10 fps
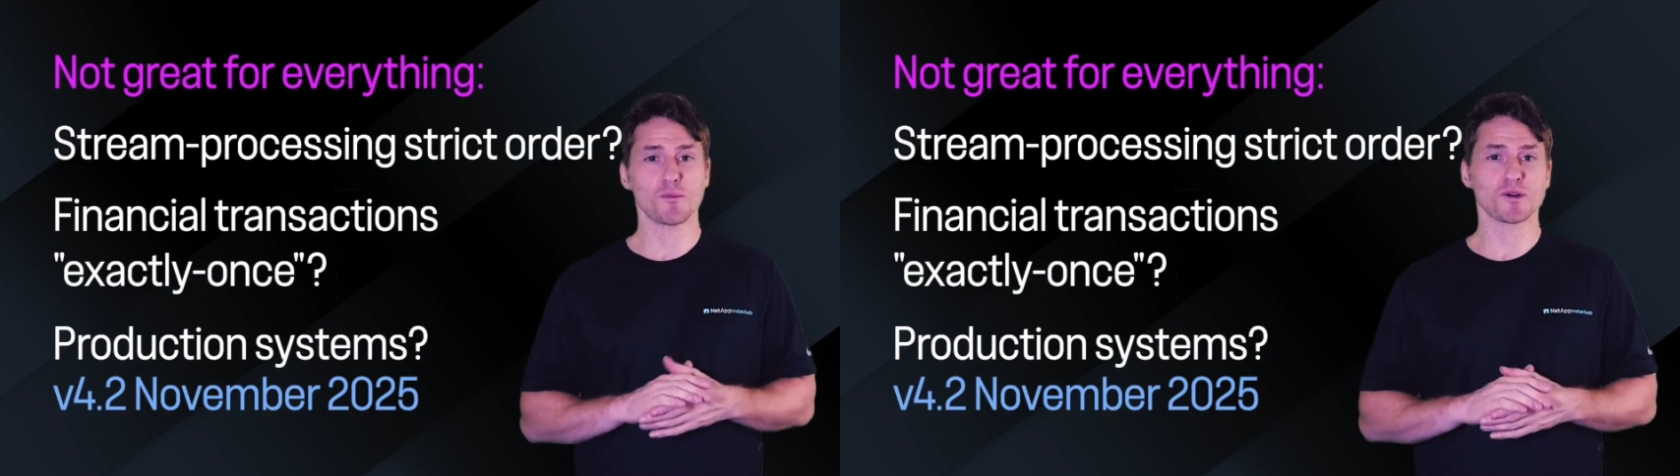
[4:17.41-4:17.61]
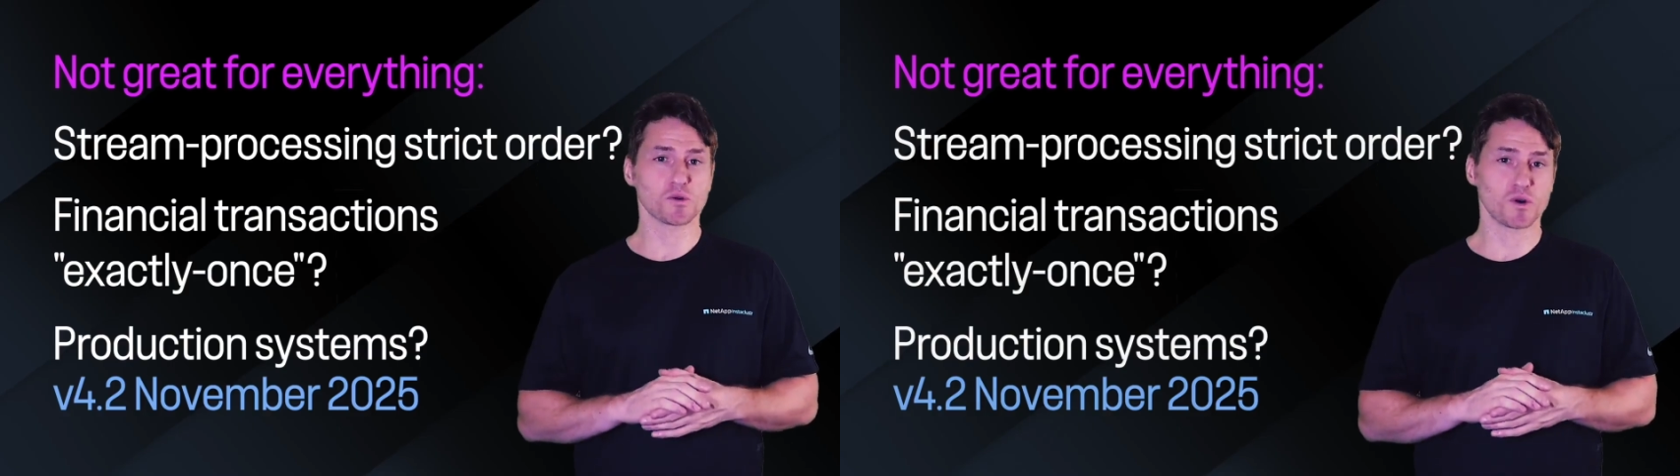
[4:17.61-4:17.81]

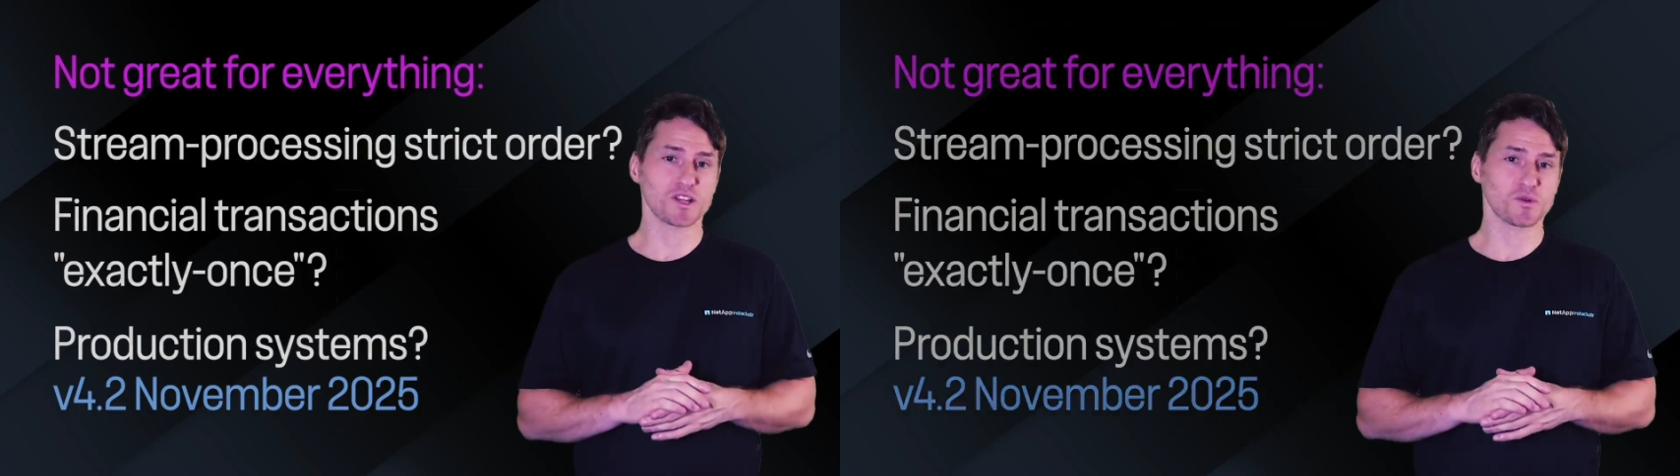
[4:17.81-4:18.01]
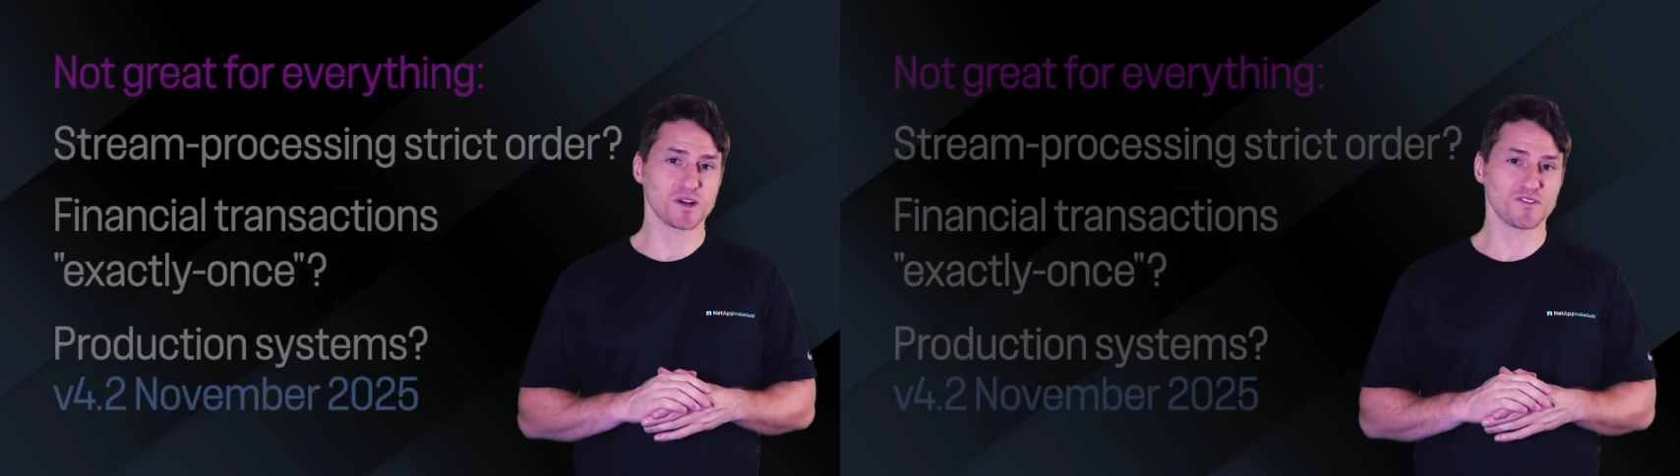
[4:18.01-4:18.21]

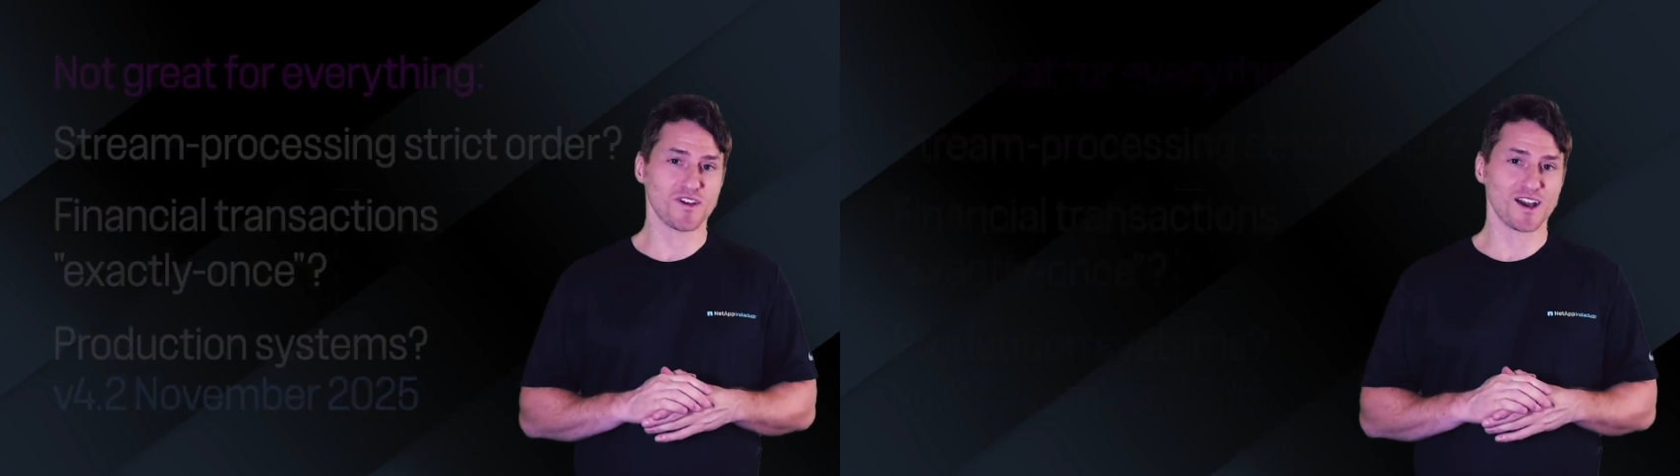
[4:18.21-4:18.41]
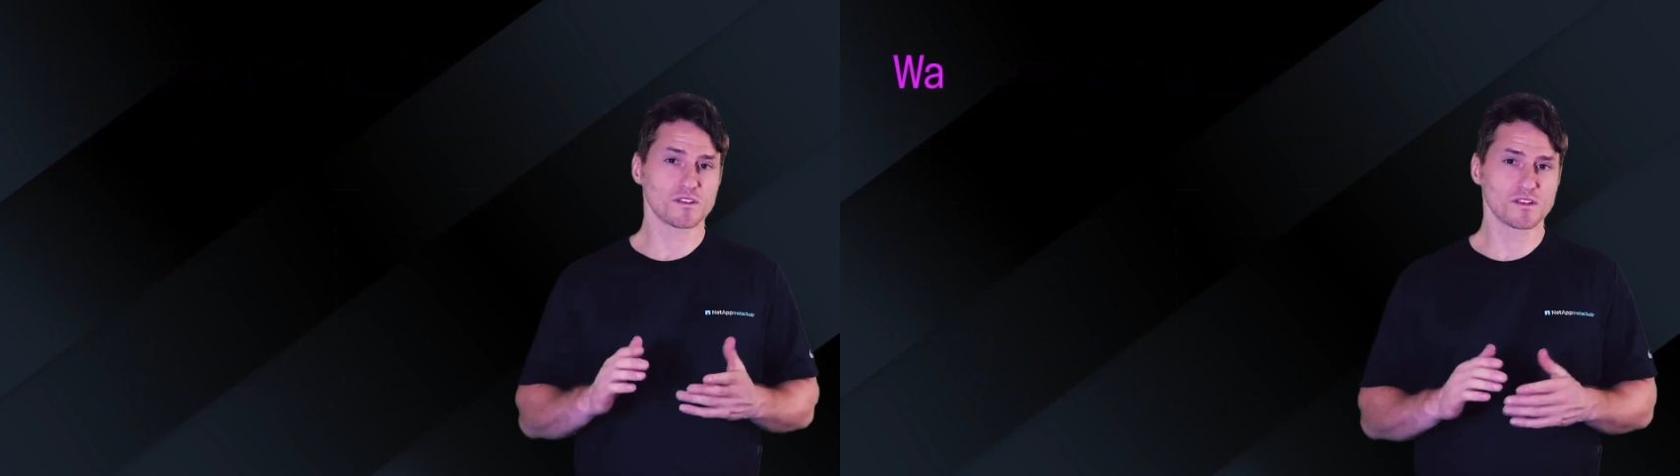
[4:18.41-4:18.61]

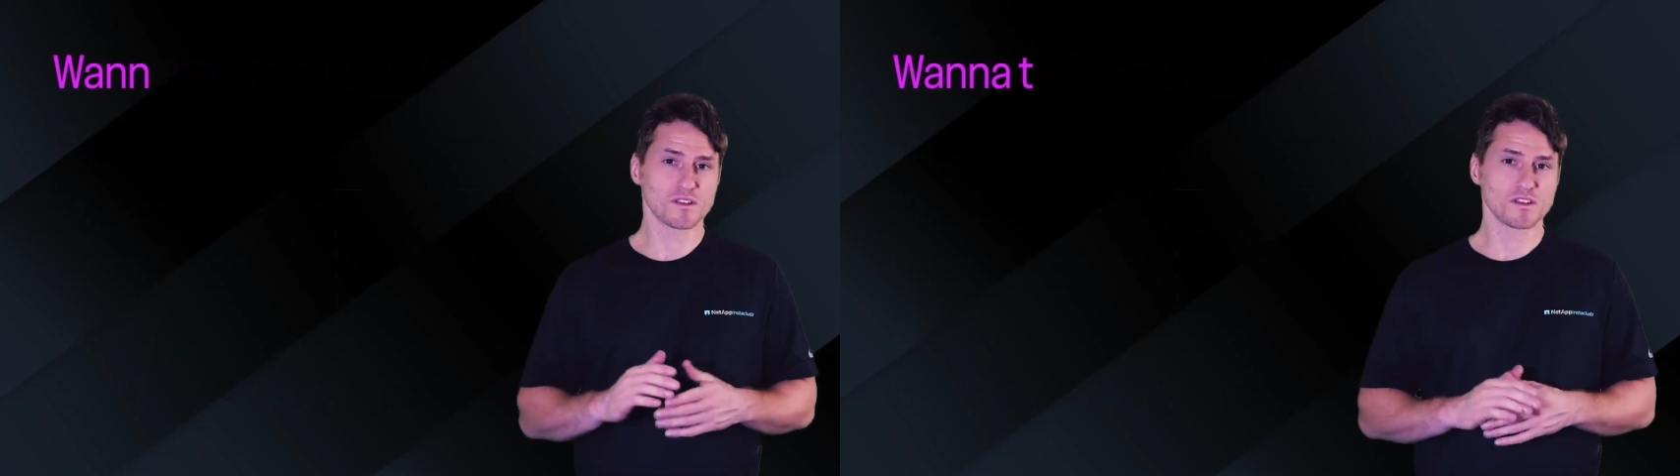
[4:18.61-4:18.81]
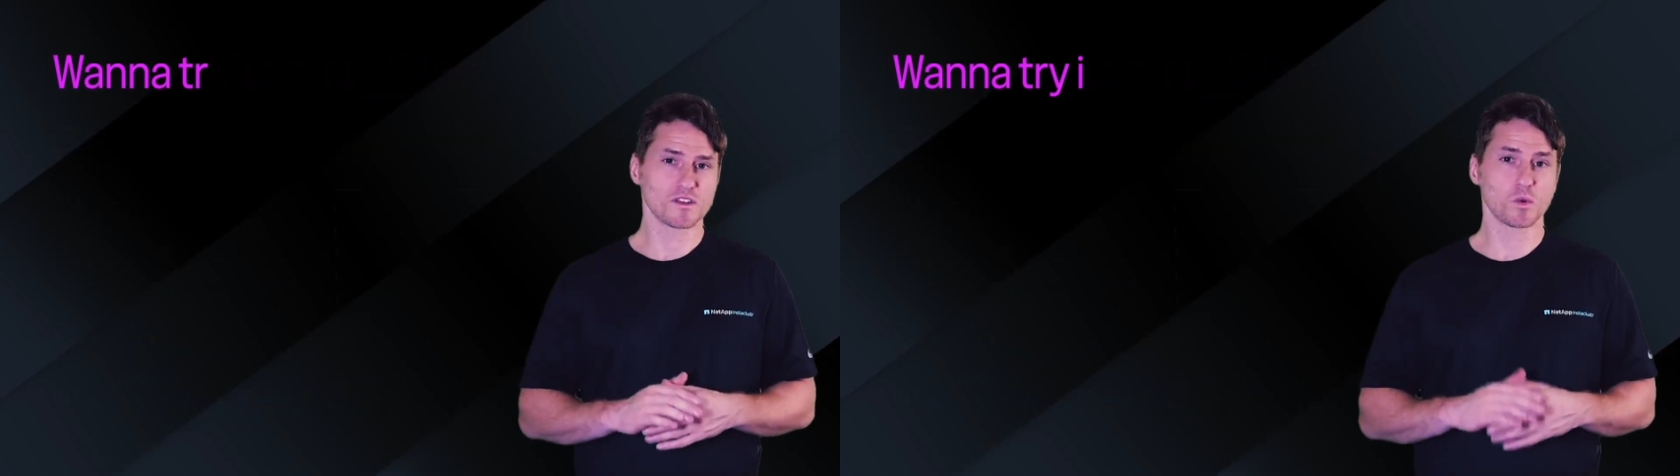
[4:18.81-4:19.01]
2025.
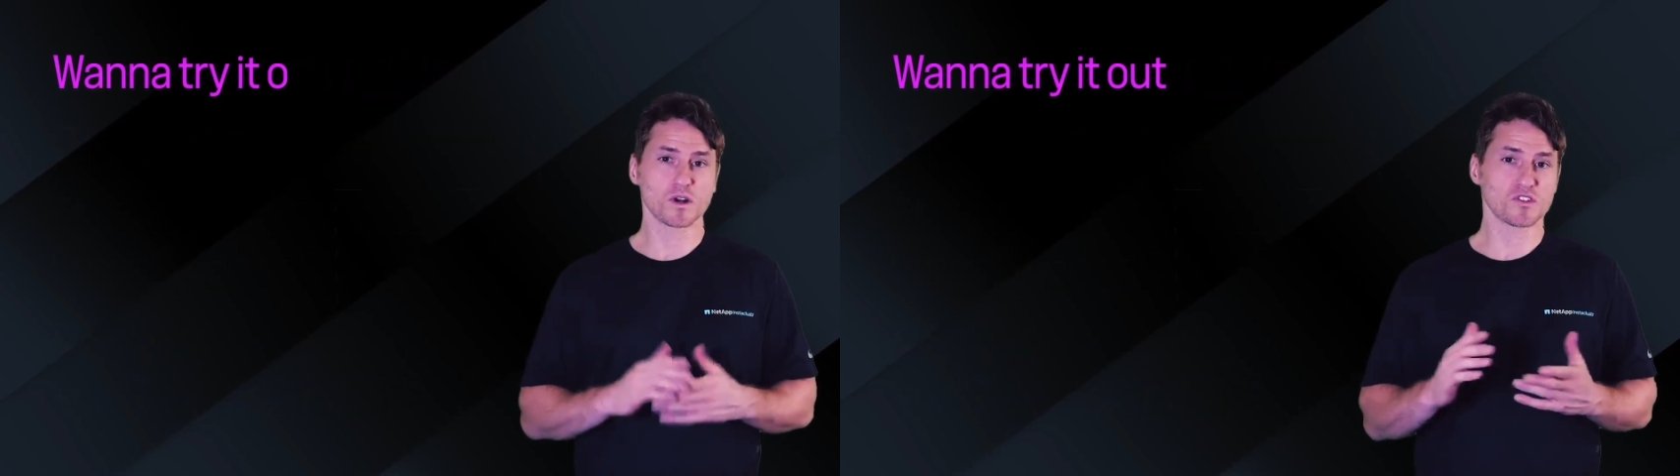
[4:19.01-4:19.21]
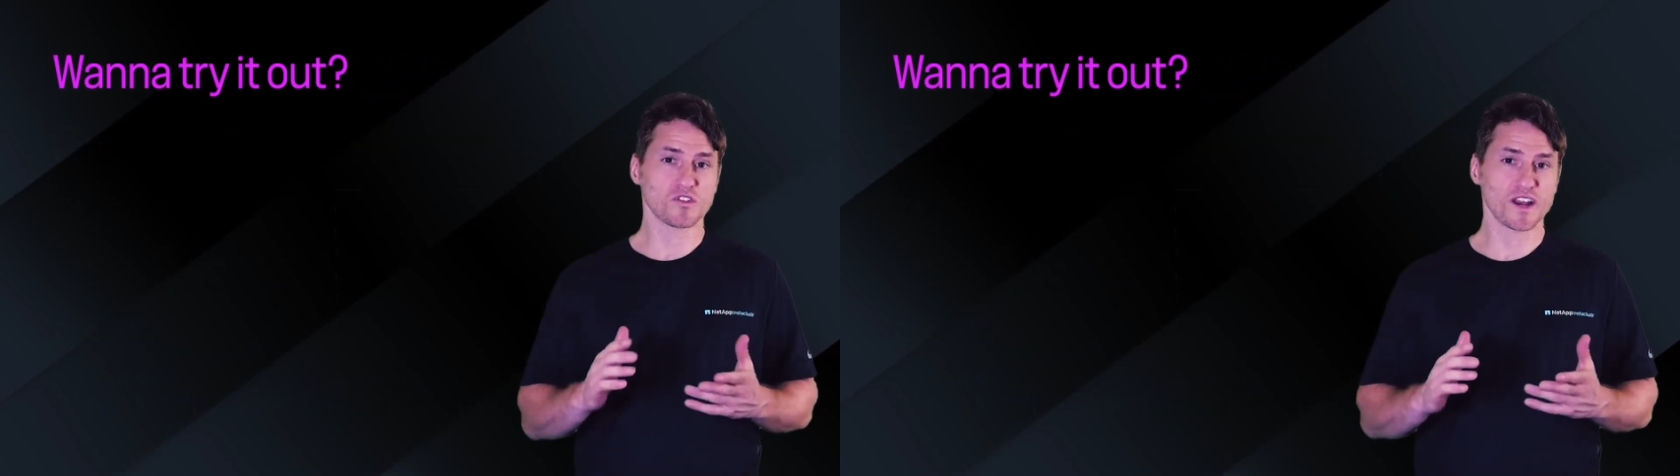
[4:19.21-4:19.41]
You want to
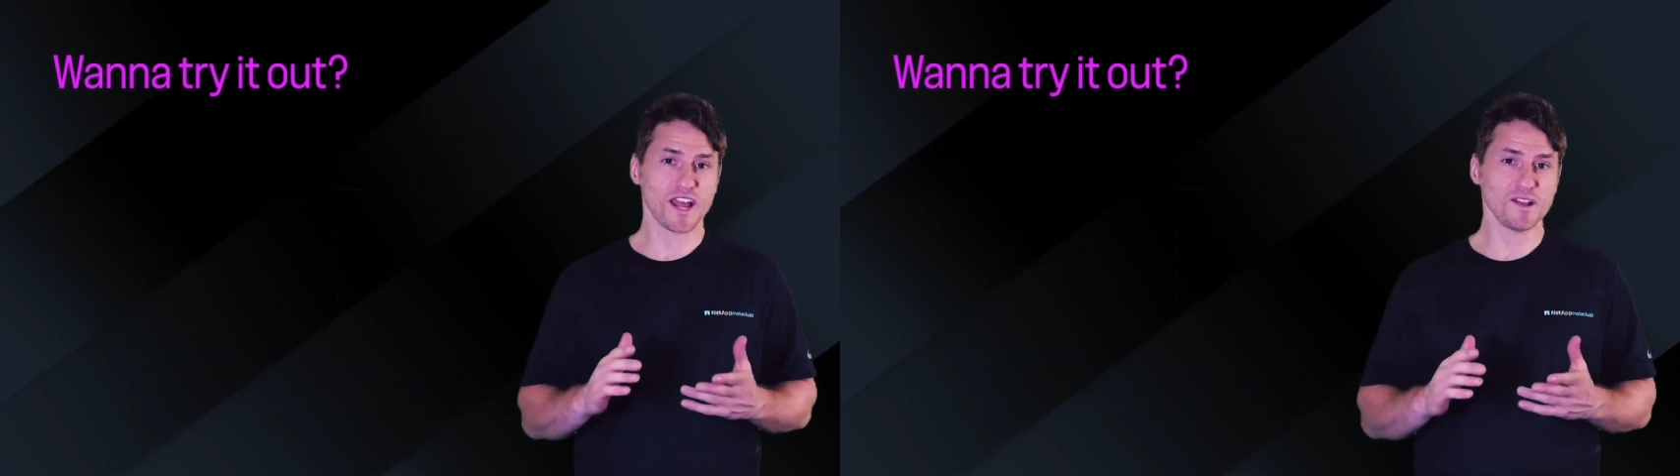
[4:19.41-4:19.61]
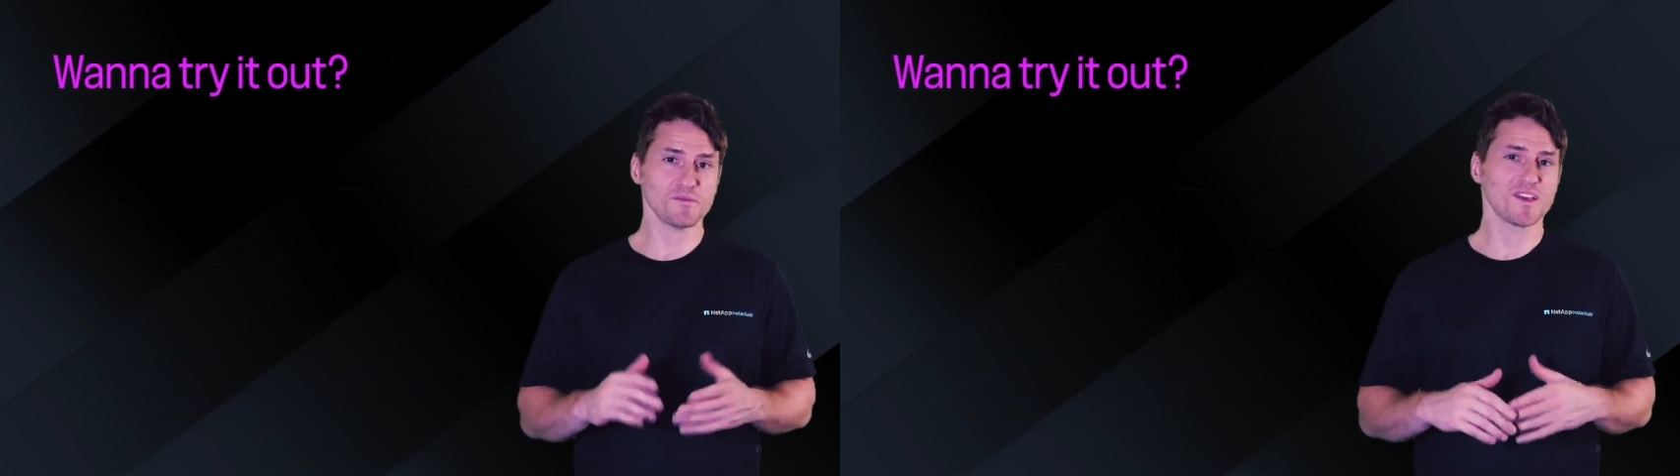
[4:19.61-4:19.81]
try it out?